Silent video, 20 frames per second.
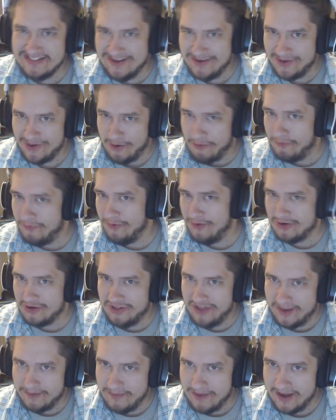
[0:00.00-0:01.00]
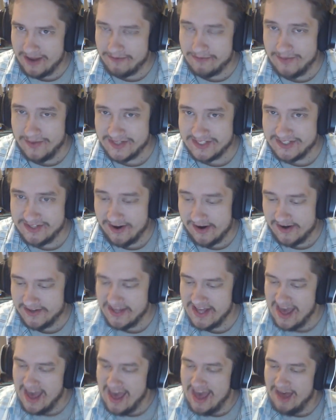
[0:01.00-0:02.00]
Don't go full clickbaity from the
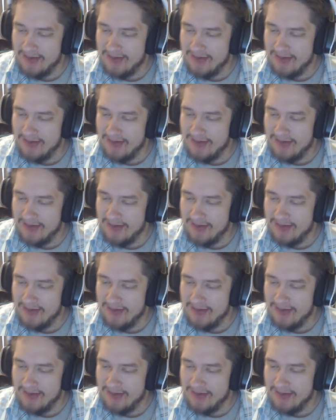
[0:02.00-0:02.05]
start,